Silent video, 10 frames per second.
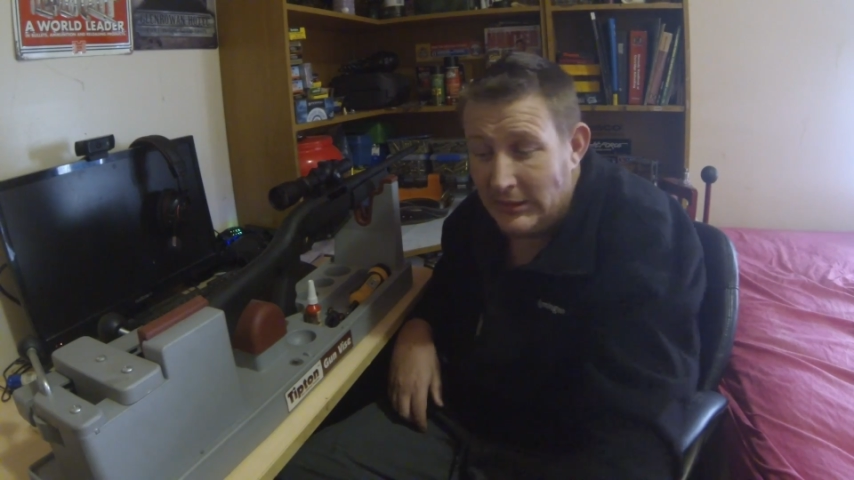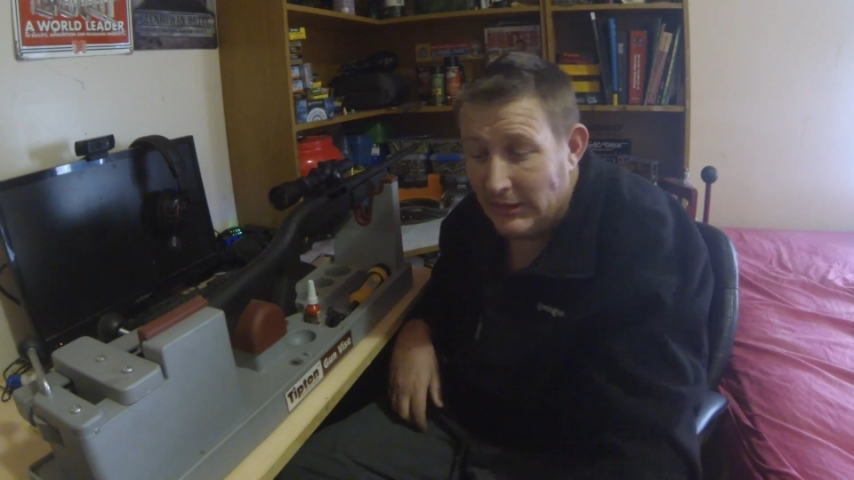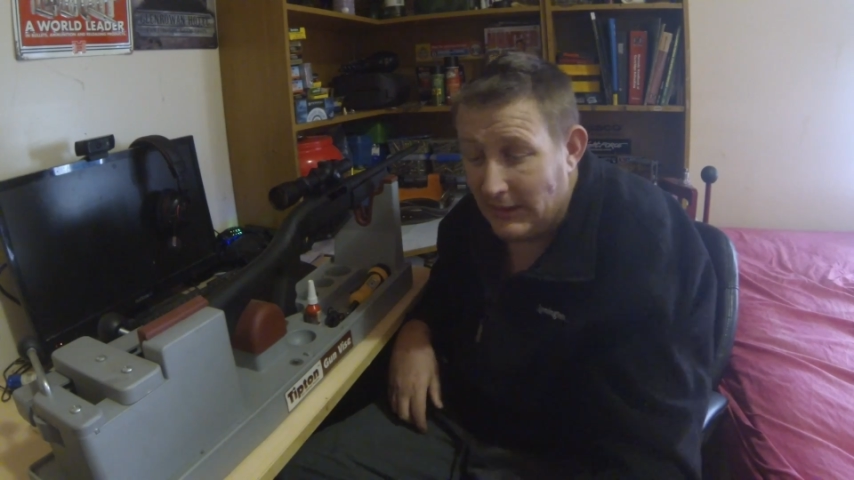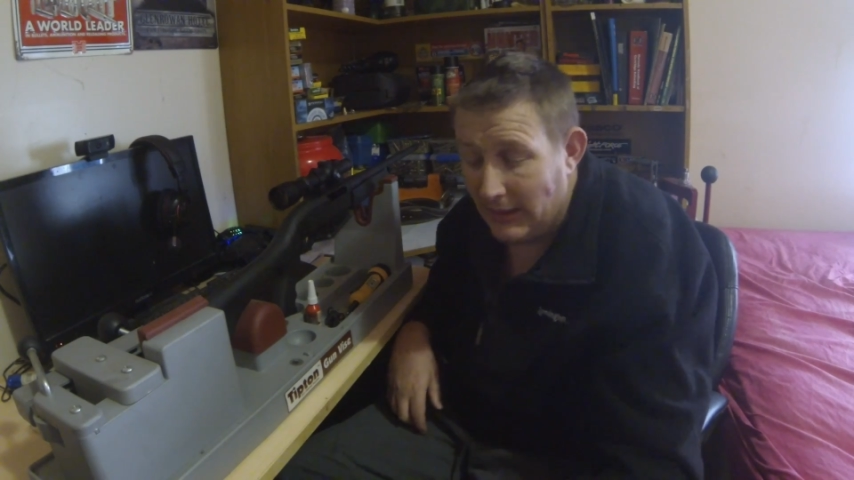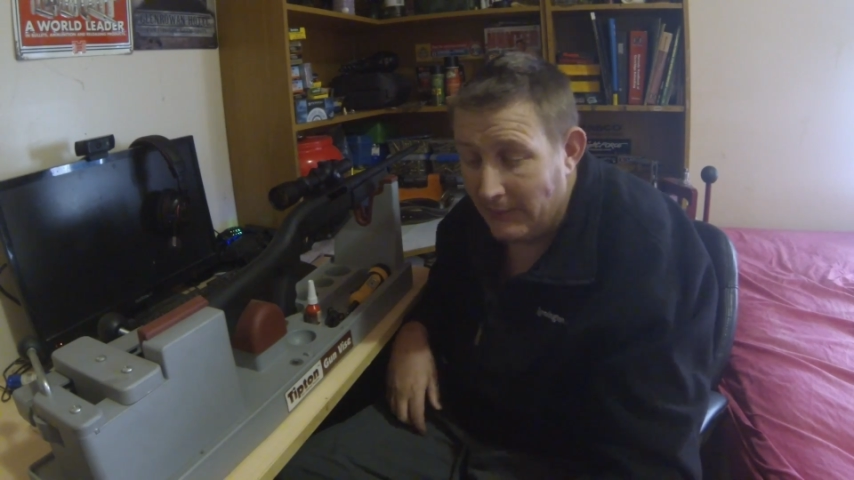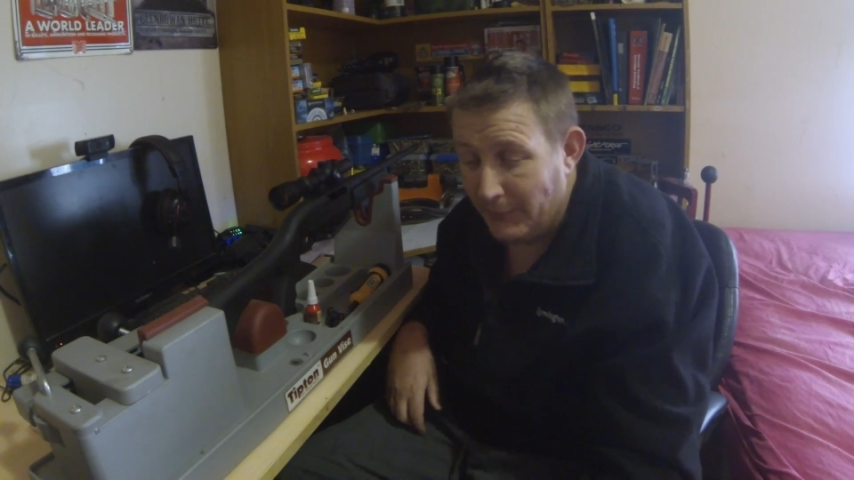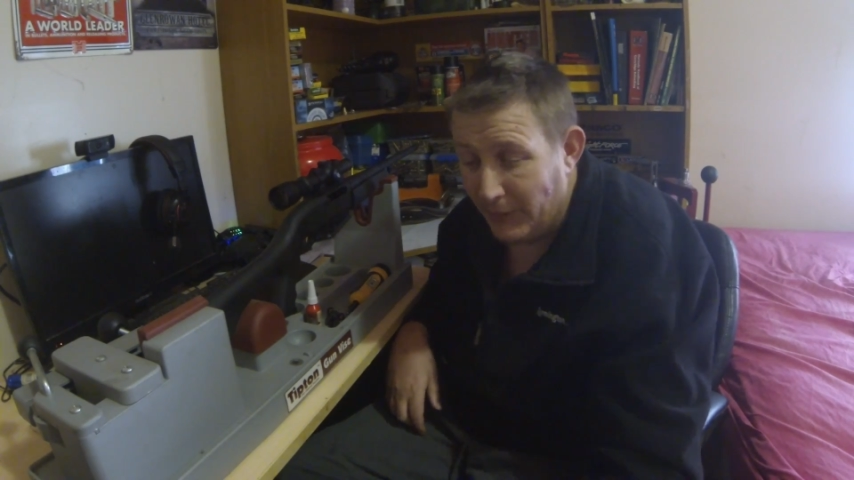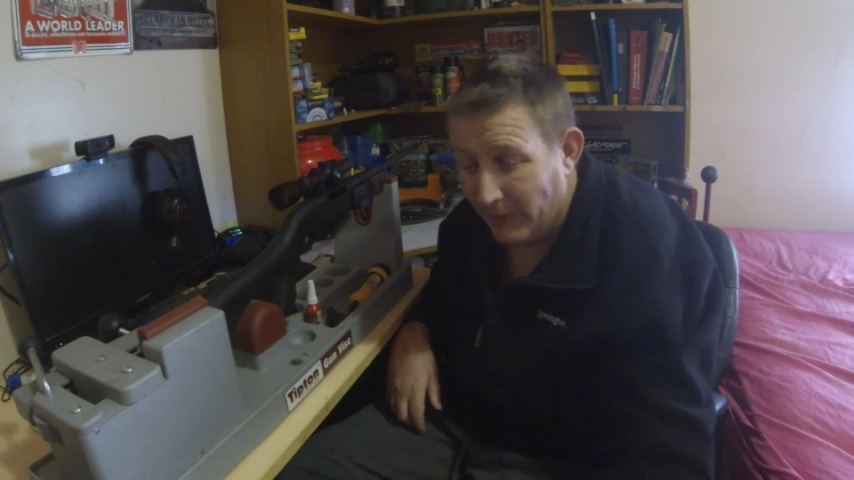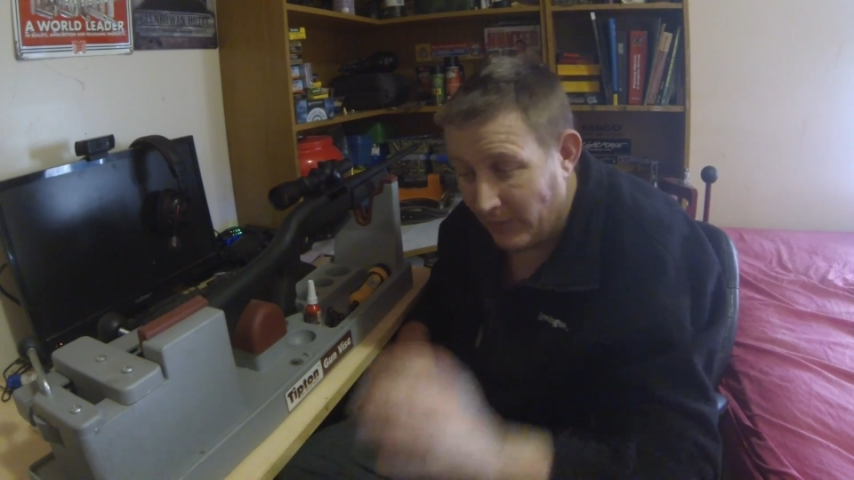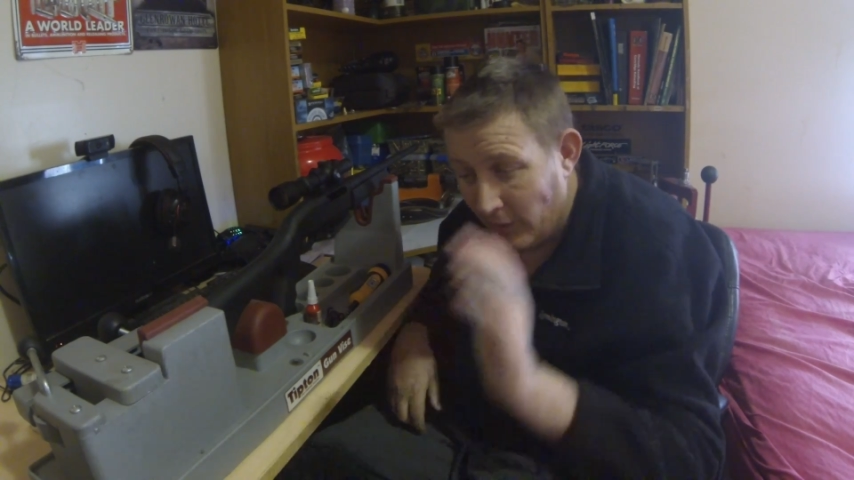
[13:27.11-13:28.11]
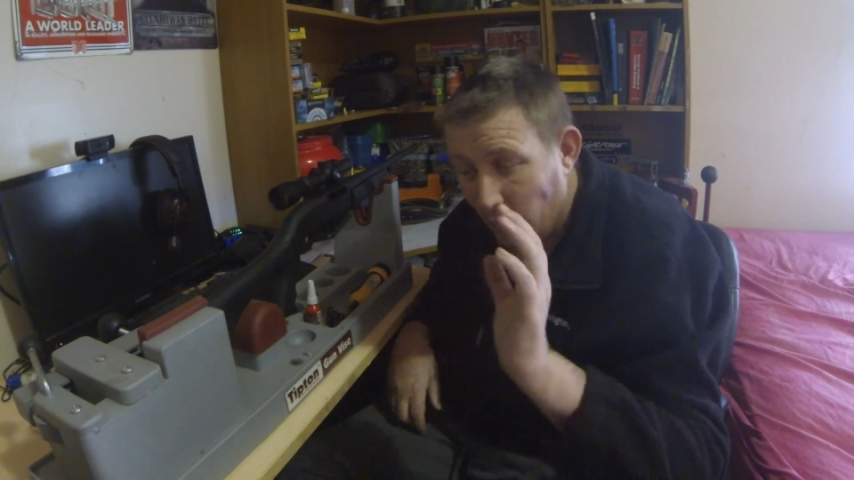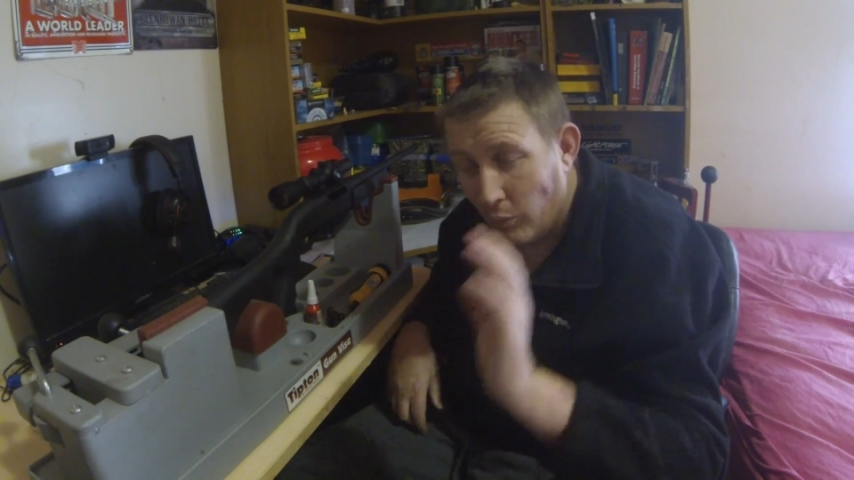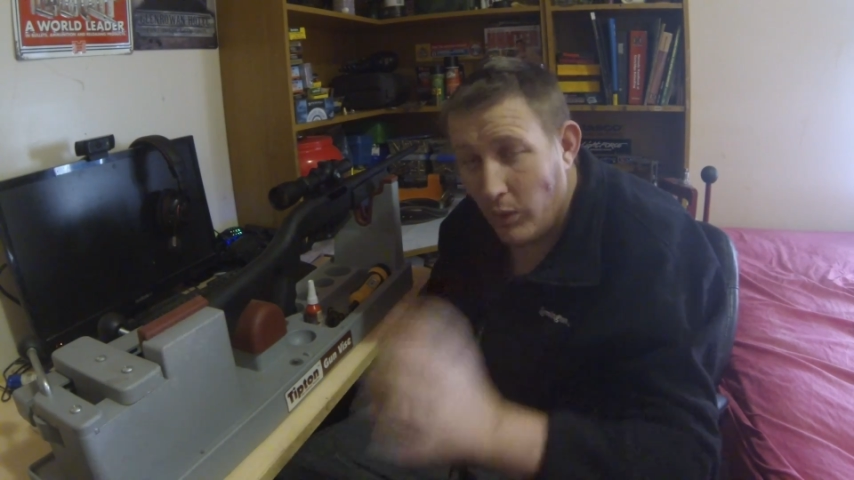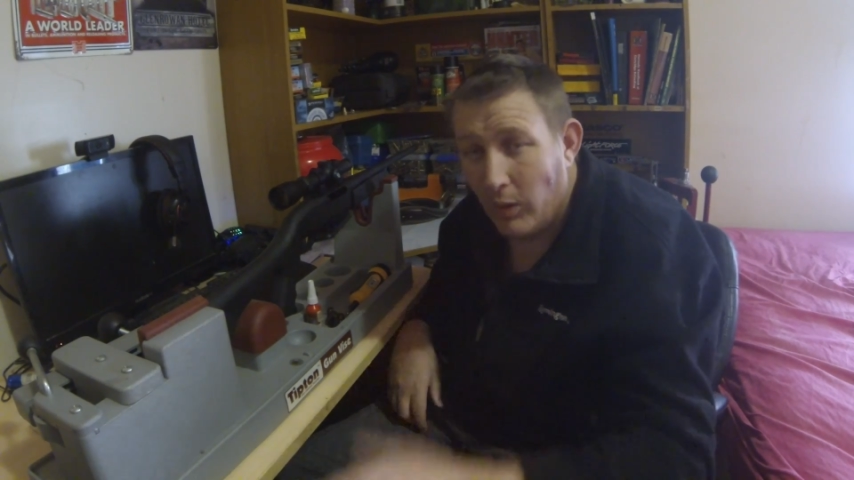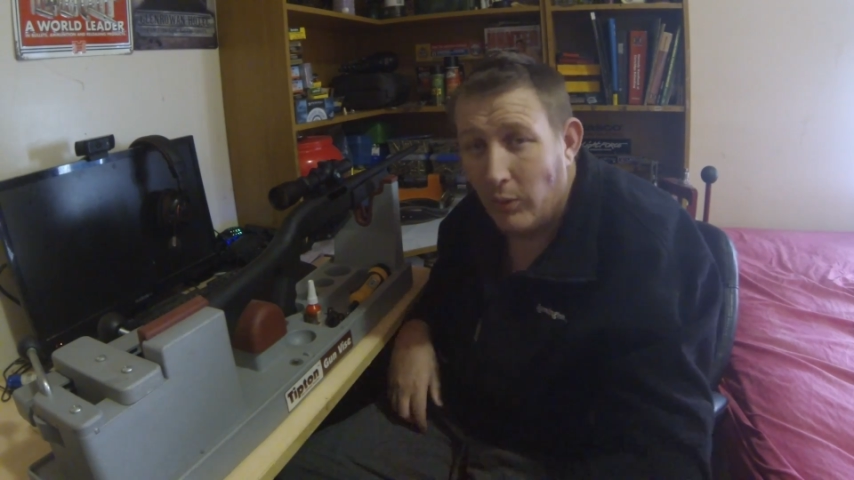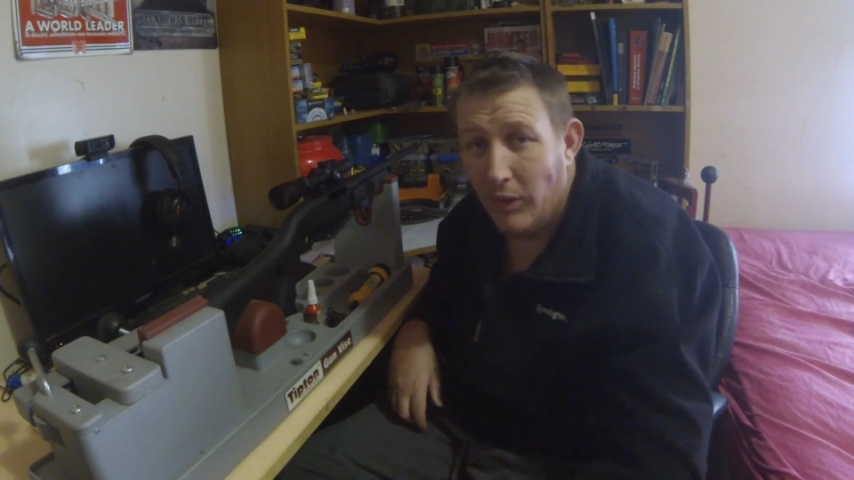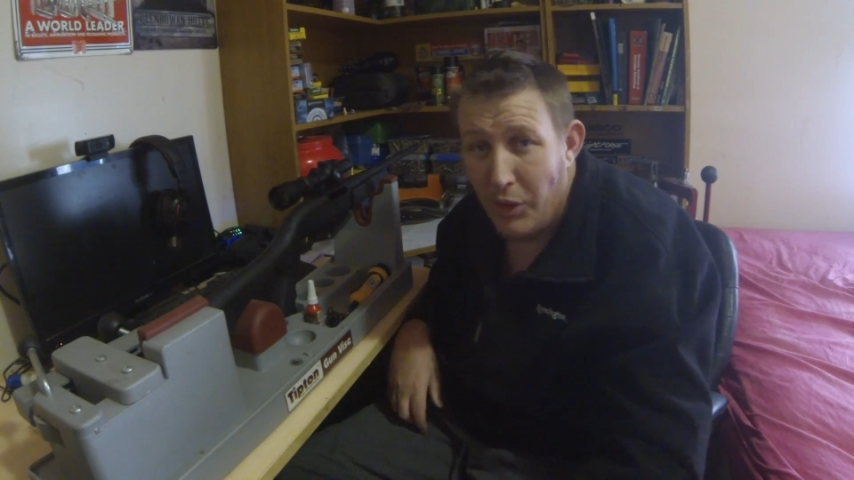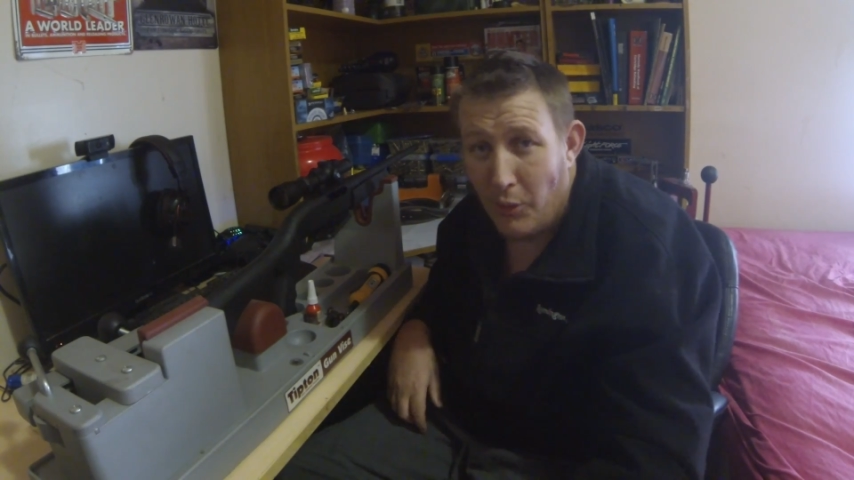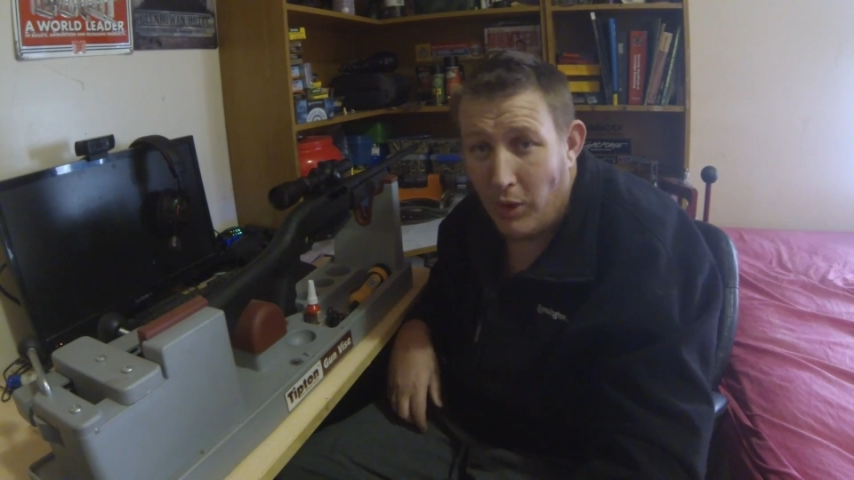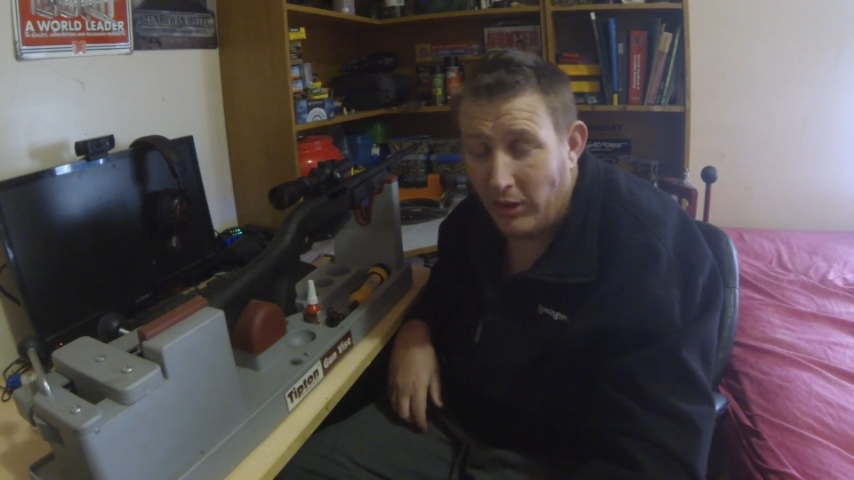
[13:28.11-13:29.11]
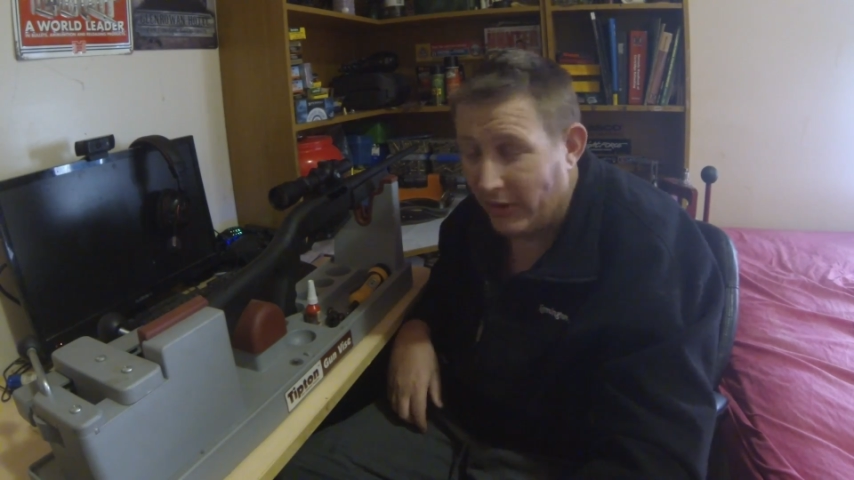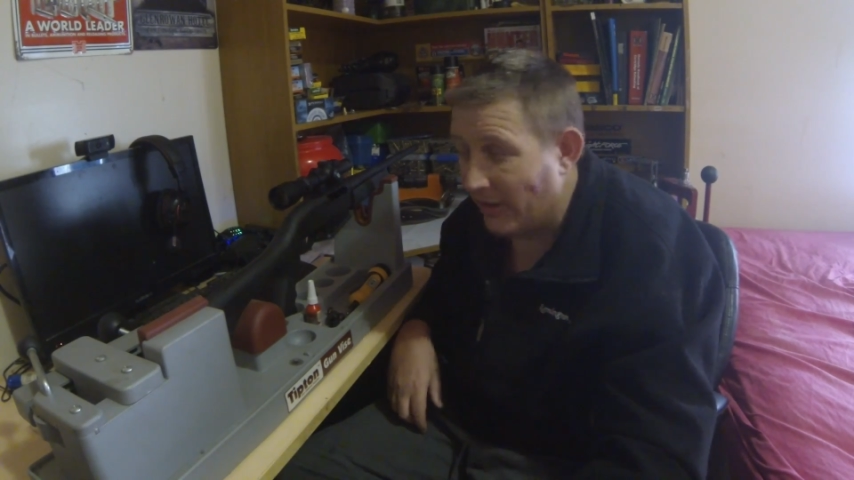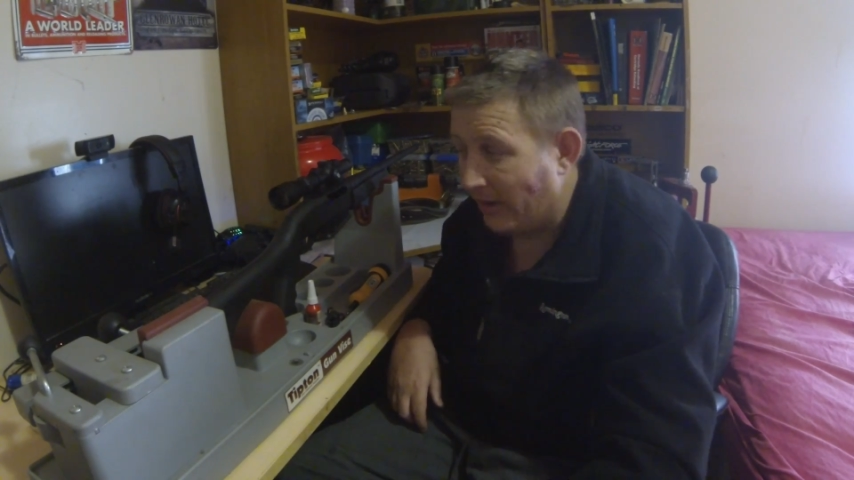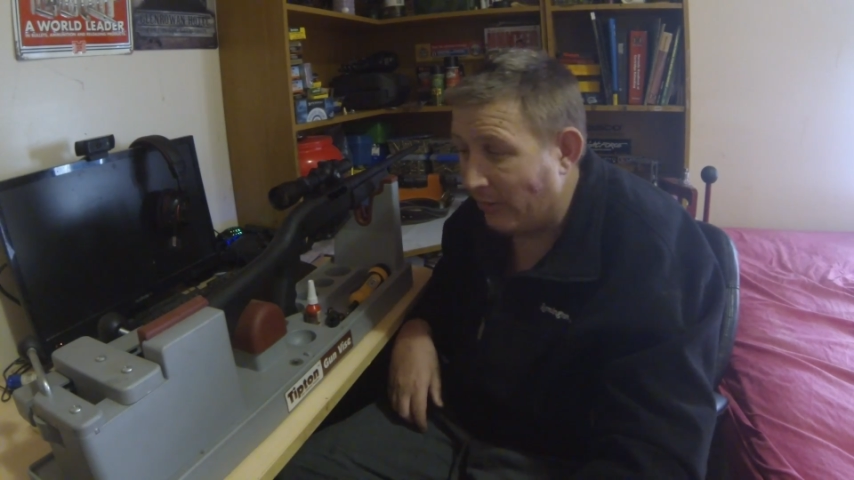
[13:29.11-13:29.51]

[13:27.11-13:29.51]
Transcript: but well worth the while of getting.